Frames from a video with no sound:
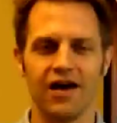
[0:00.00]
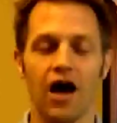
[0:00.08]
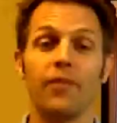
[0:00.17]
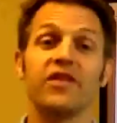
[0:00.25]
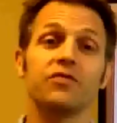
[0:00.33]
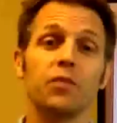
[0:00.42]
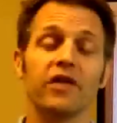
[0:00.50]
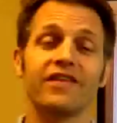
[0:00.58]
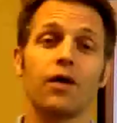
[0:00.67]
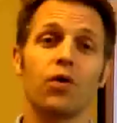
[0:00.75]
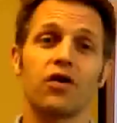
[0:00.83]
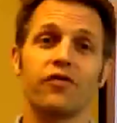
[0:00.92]
Uh, this month I
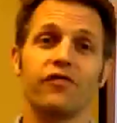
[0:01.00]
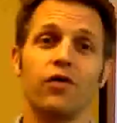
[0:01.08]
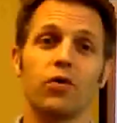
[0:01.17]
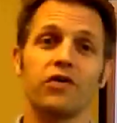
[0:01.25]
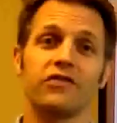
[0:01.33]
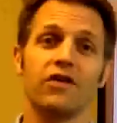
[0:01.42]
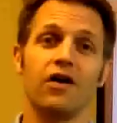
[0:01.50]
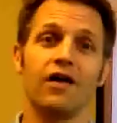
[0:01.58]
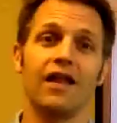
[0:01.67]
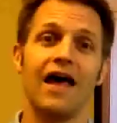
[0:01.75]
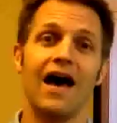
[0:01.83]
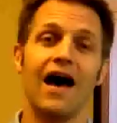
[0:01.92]
wanted to focus on
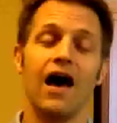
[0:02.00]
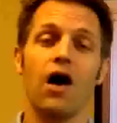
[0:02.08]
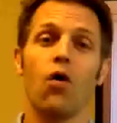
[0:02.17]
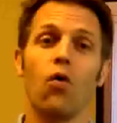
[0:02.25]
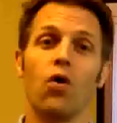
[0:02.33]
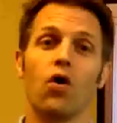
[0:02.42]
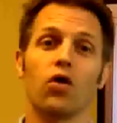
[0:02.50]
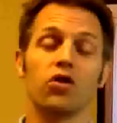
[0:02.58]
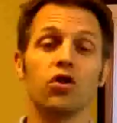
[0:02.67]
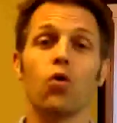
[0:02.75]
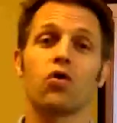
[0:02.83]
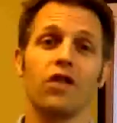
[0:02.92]
how
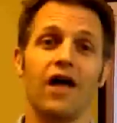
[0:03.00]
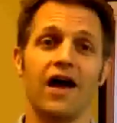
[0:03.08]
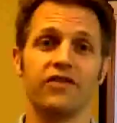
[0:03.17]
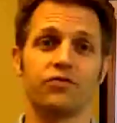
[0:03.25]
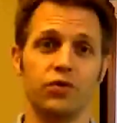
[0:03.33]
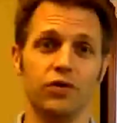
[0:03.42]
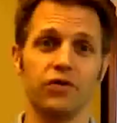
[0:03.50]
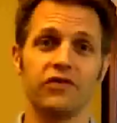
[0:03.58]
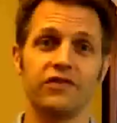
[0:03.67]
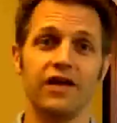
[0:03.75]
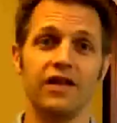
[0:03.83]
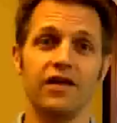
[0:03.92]
localized real
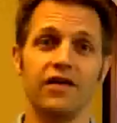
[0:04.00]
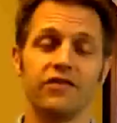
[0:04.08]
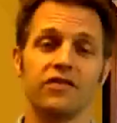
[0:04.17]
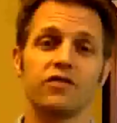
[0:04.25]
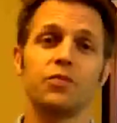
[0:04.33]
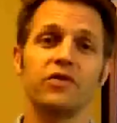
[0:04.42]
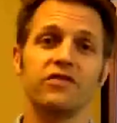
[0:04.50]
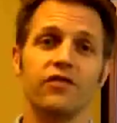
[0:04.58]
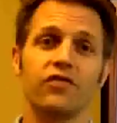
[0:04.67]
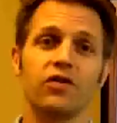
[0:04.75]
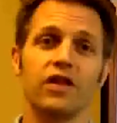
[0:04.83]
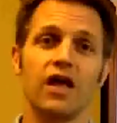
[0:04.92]
estate is, and
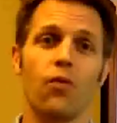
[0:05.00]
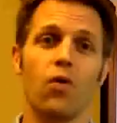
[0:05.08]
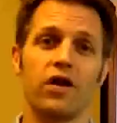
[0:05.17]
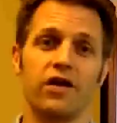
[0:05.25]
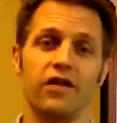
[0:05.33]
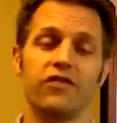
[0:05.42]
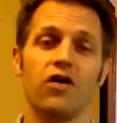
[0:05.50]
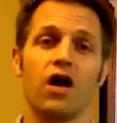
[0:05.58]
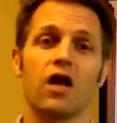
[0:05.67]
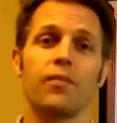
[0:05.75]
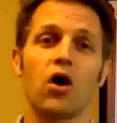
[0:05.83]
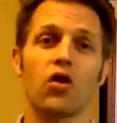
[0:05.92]
specifically I wanted to talk
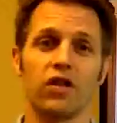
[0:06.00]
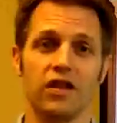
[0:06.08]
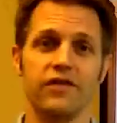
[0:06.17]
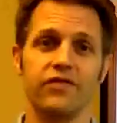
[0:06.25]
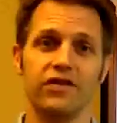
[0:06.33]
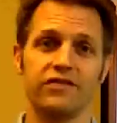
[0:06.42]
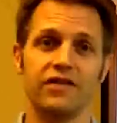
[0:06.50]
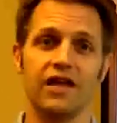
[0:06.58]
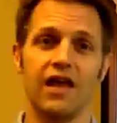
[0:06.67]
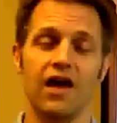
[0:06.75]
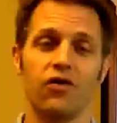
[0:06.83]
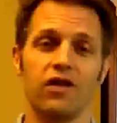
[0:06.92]
about Livingston
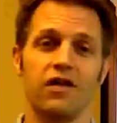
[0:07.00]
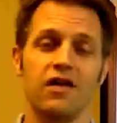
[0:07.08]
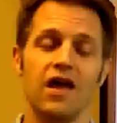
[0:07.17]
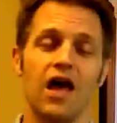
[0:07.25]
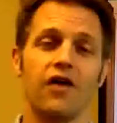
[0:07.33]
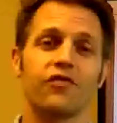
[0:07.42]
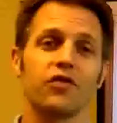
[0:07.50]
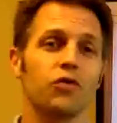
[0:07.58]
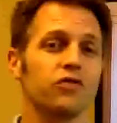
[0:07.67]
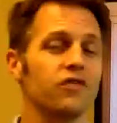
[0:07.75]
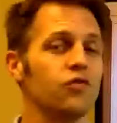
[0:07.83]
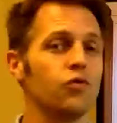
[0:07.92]
County. And for
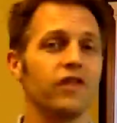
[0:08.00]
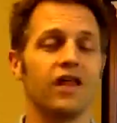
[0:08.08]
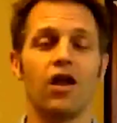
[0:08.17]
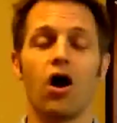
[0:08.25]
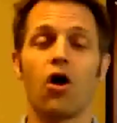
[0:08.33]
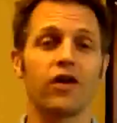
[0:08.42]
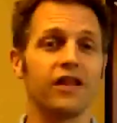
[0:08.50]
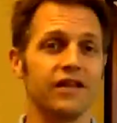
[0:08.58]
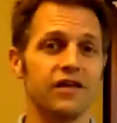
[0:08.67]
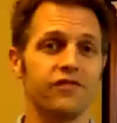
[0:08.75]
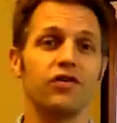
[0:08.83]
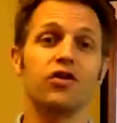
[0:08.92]
those of you that already
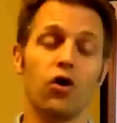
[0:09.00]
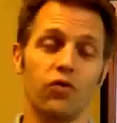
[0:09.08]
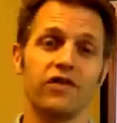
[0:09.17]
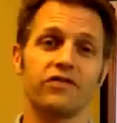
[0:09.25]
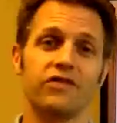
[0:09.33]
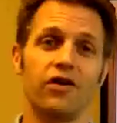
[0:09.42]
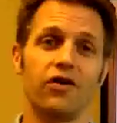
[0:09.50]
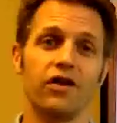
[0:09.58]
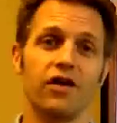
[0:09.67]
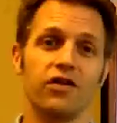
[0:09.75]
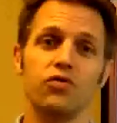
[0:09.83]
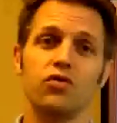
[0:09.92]
live here know this area,
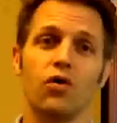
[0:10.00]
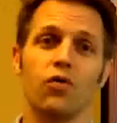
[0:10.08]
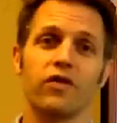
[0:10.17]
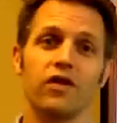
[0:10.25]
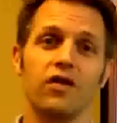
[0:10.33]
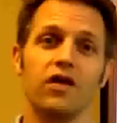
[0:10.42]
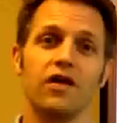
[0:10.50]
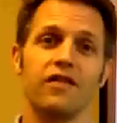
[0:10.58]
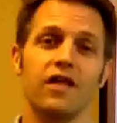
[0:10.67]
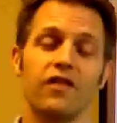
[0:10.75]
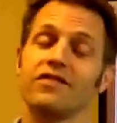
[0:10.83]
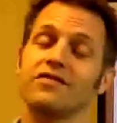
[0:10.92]
you know that,
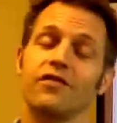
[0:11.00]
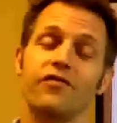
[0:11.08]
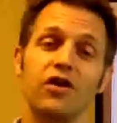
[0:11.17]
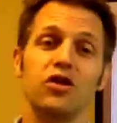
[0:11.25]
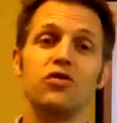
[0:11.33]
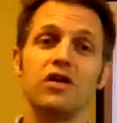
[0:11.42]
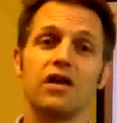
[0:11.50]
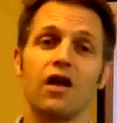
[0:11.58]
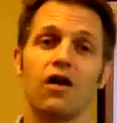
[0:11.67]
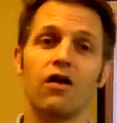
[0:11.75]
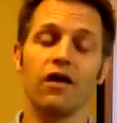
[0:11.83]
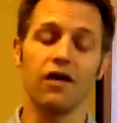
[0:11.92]
that this is a very unique
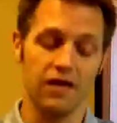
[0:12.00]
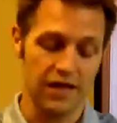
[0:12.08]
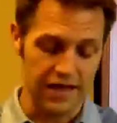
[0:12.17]
area.